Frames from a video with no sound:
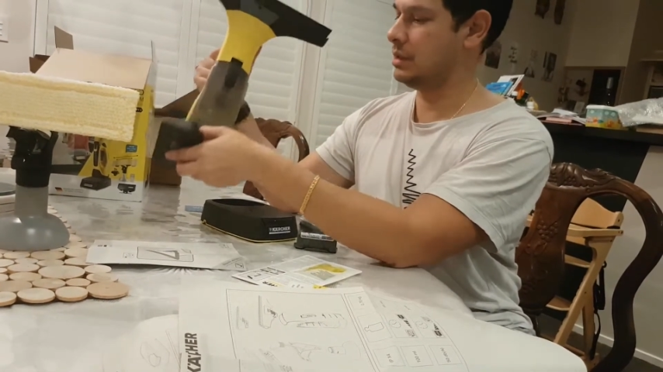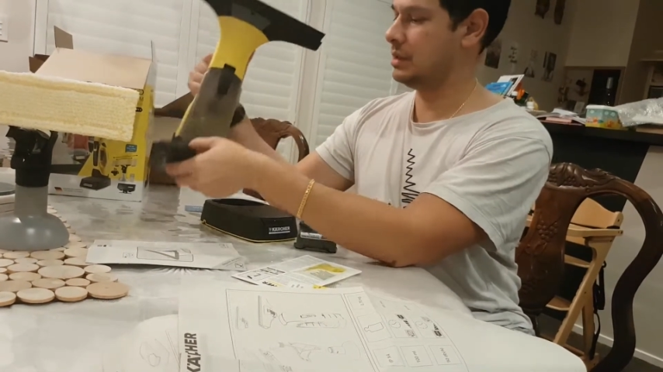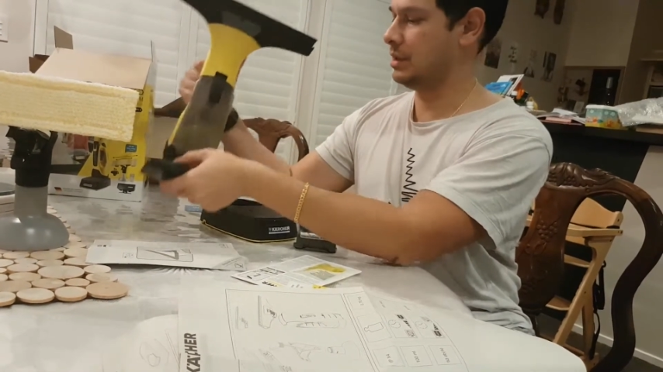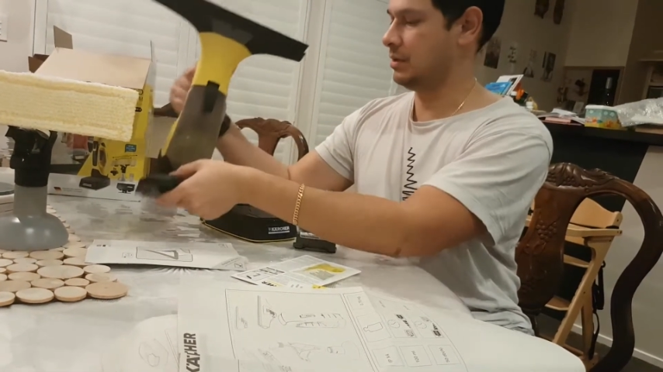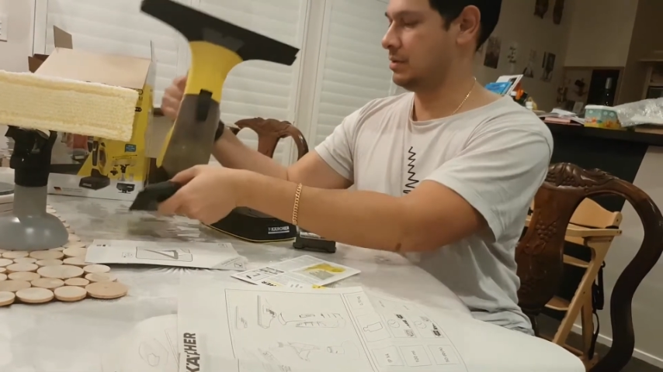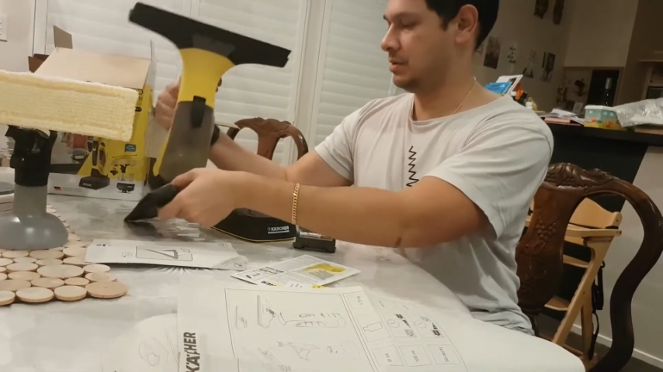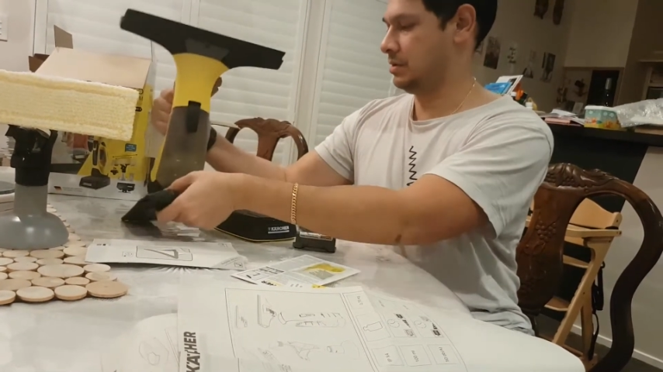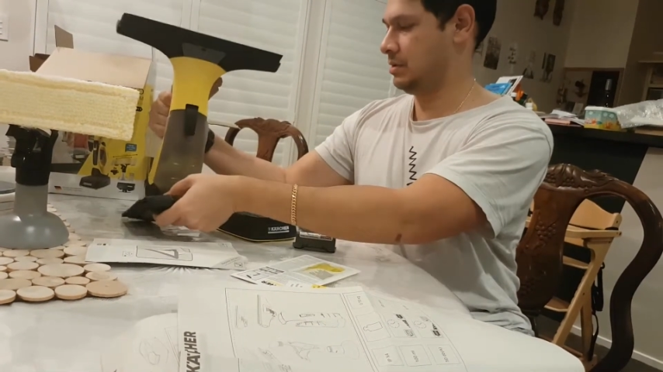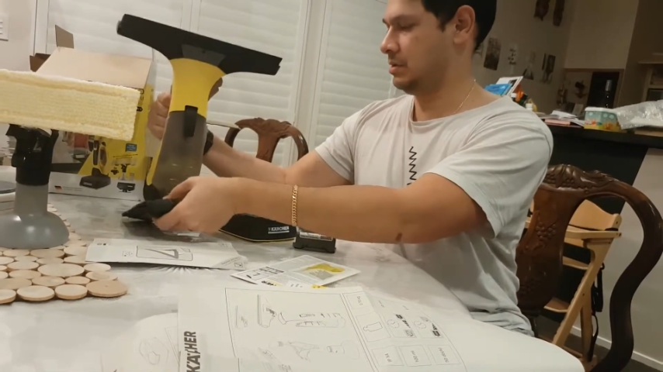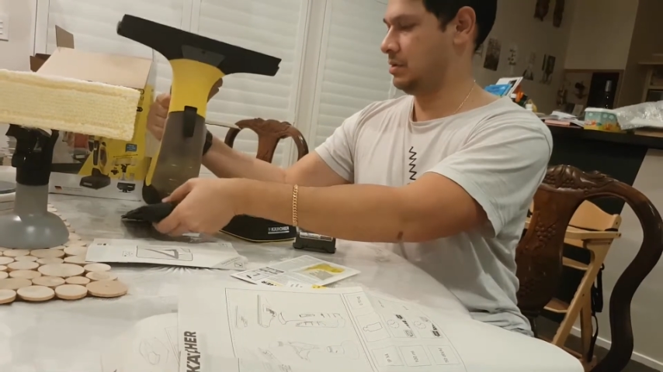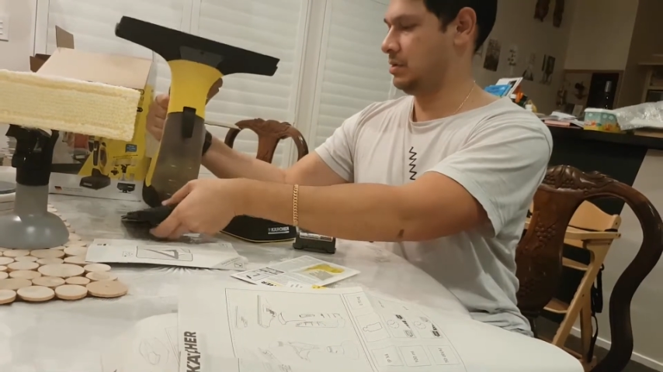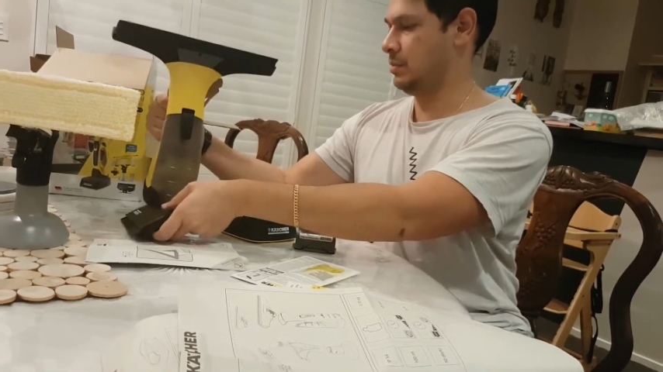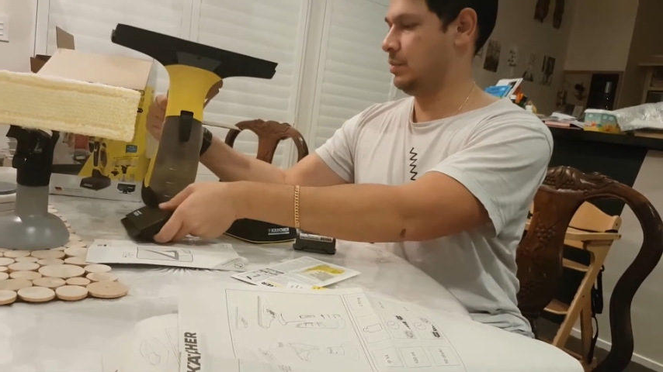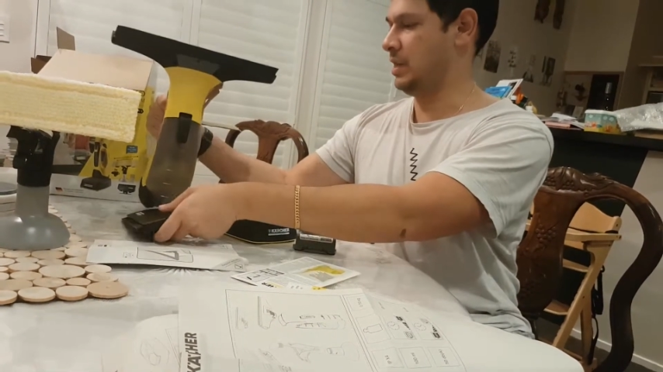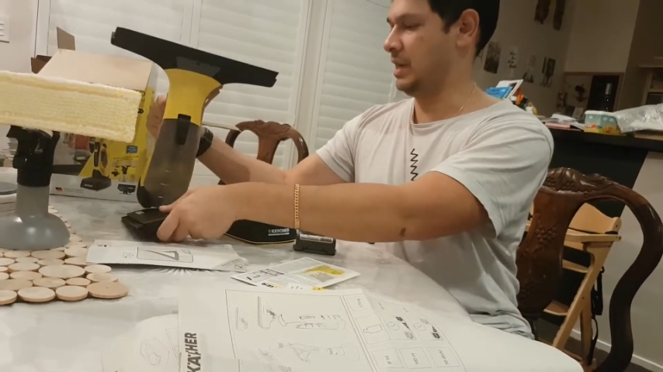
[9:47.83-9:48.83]
out.
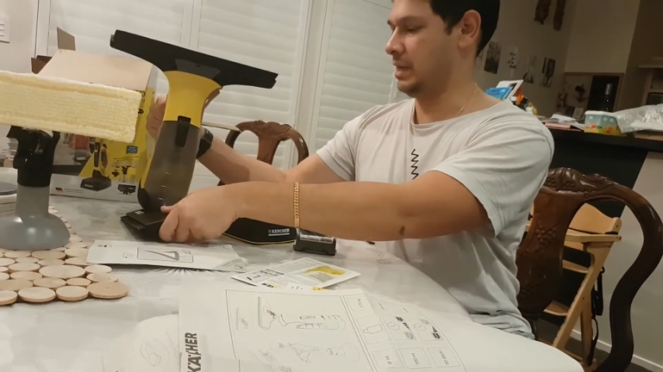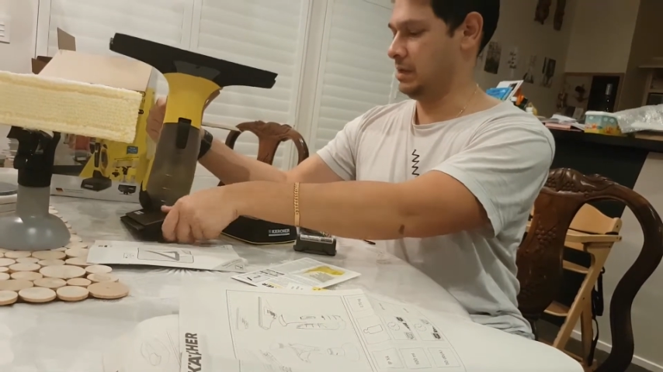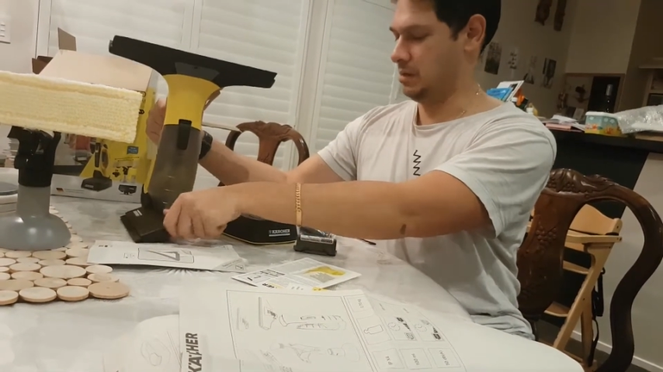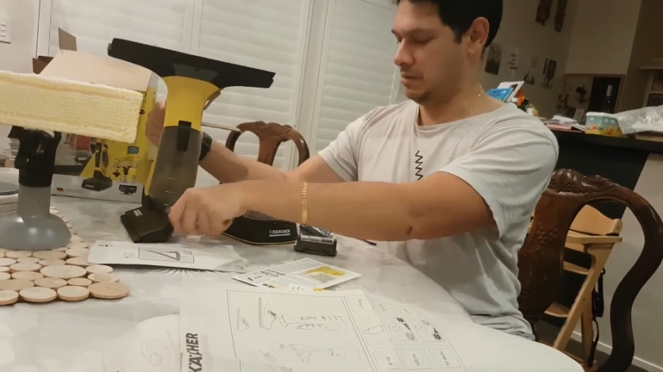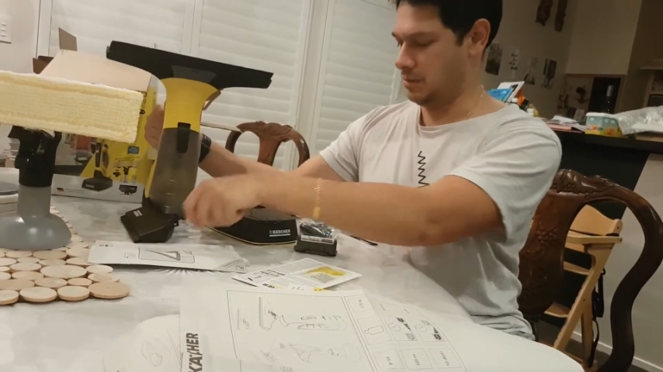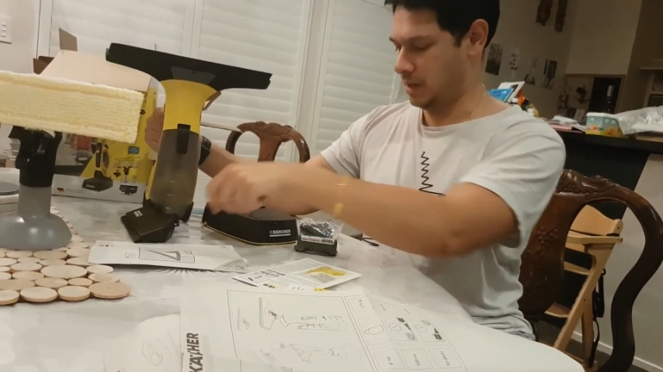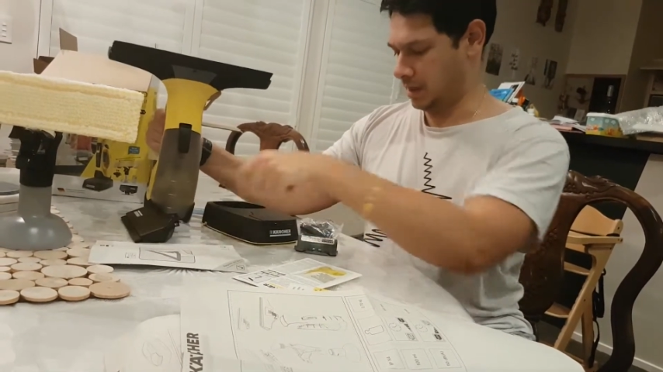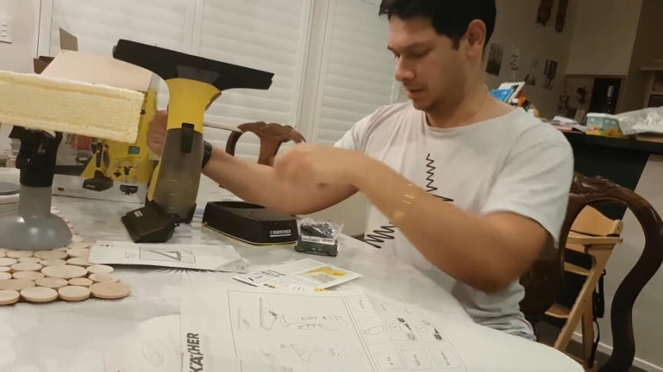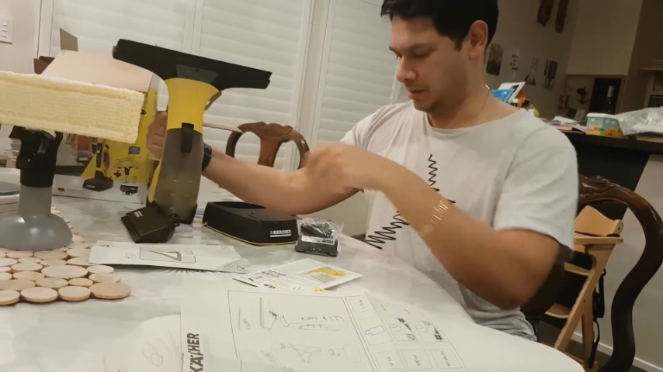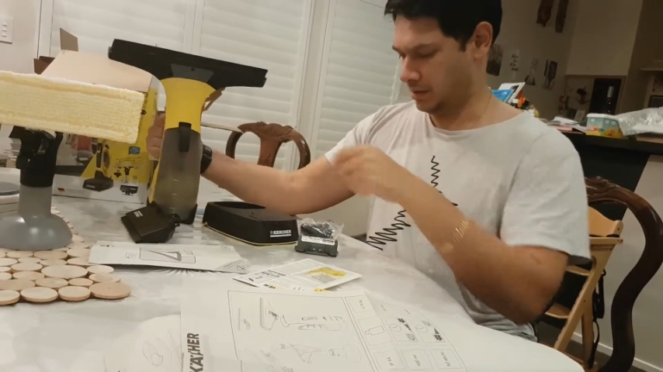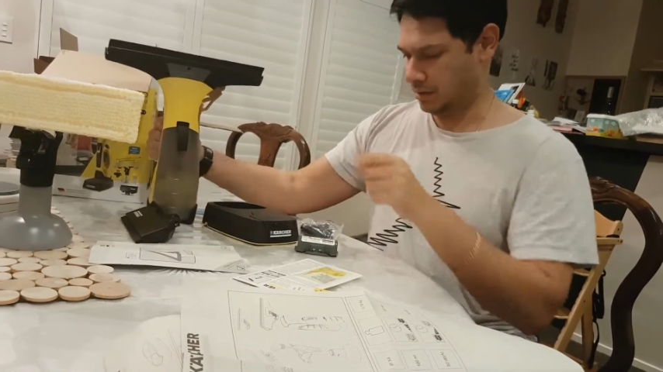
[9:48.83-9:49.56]
Hey, quiet.